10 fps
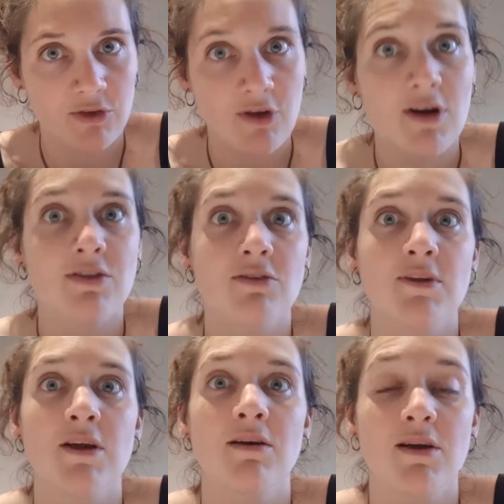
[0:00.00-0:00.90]
Sorry, this
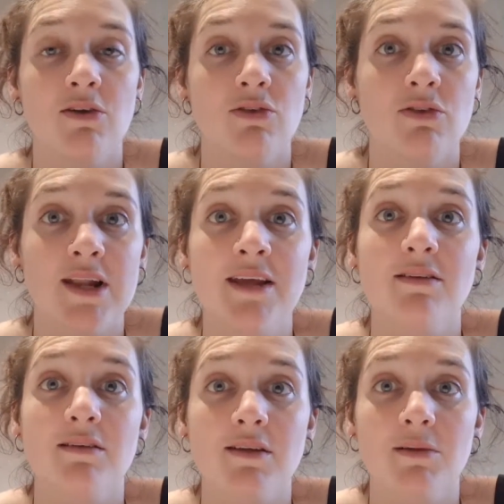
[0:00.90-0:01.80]
video is
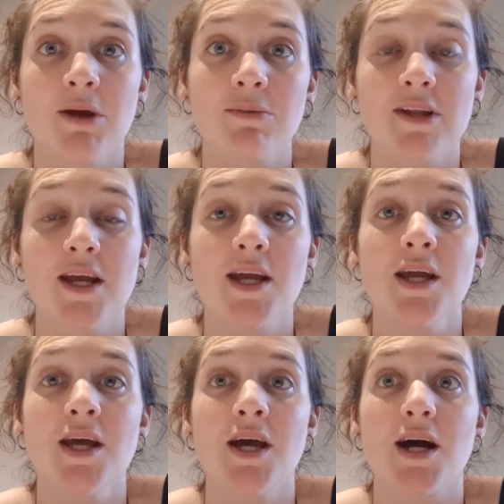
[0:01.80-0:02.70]
late and coming up today.